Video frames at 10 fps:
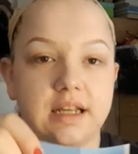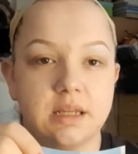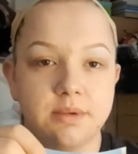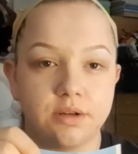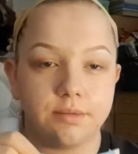in the
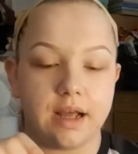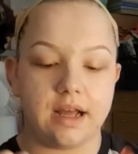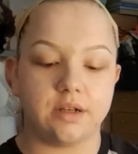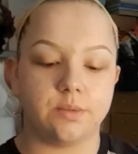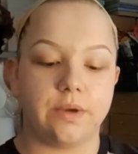middle,
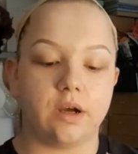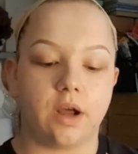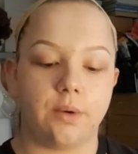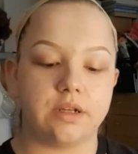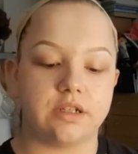and we are
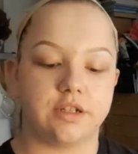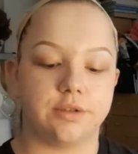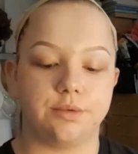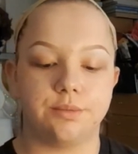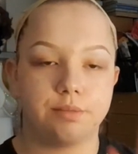going
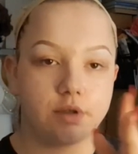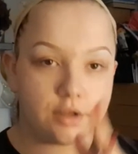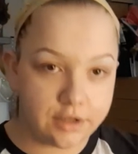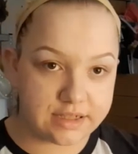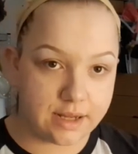to
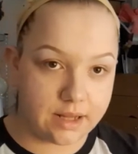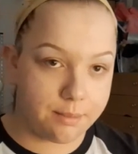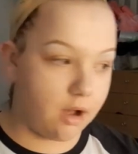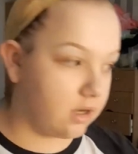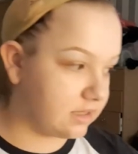cut down that
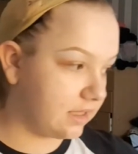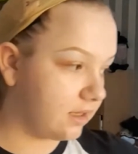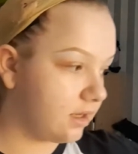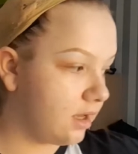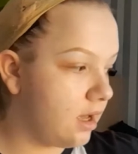
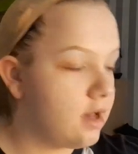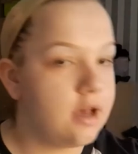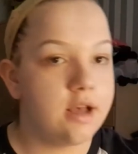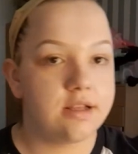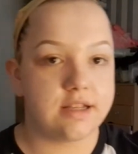parting
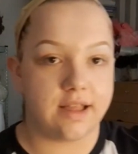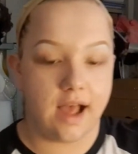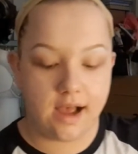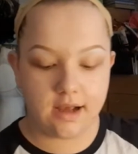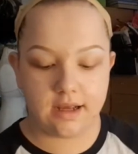so
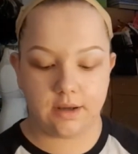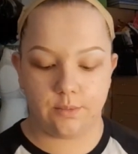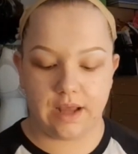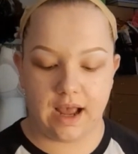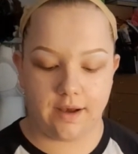that
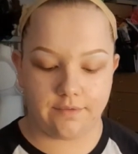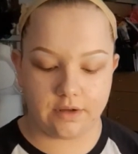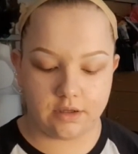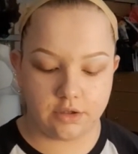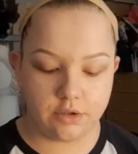we have
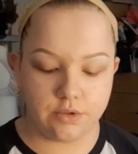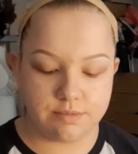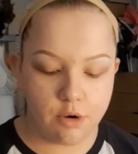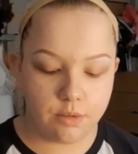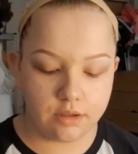2
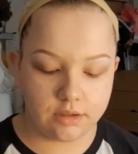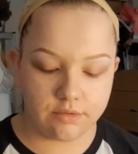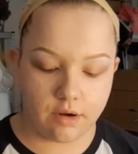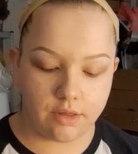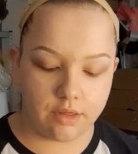small ones
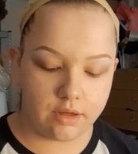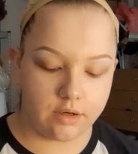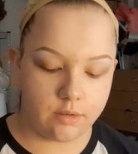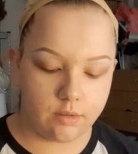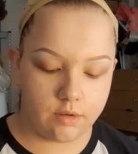rather
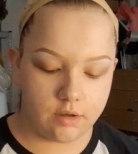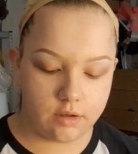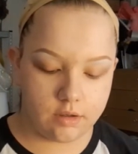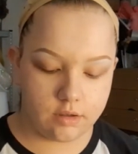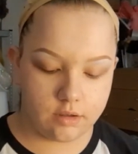than
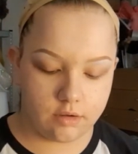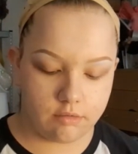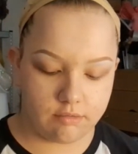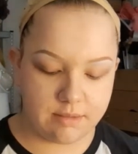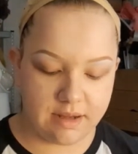
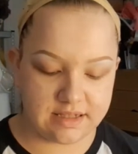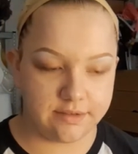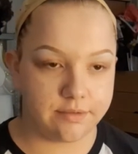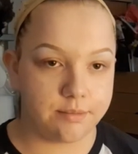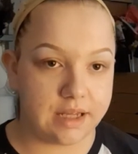3
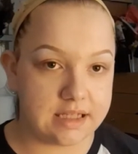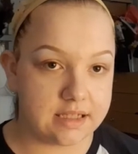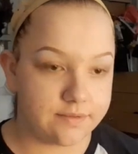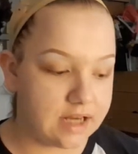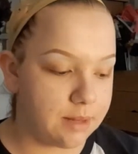massive pieces
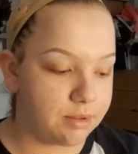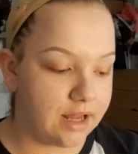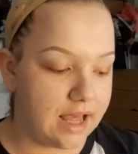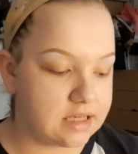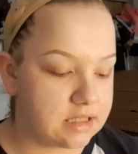of tape on our
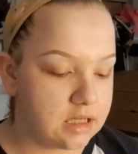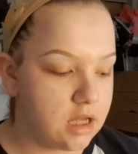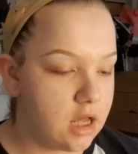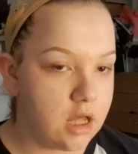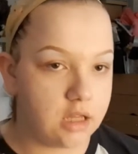head.
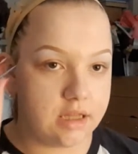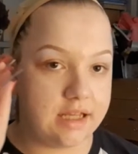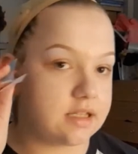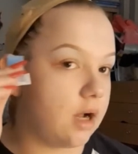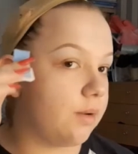
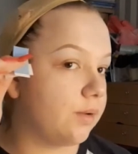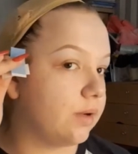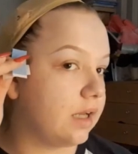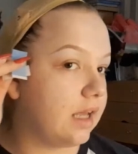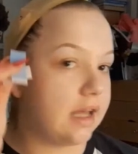These go
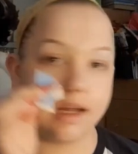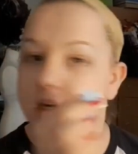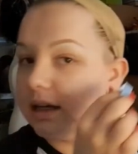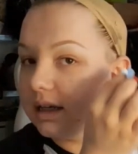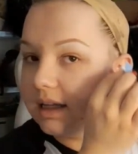here
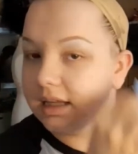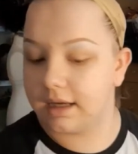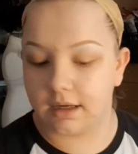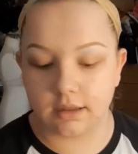and here,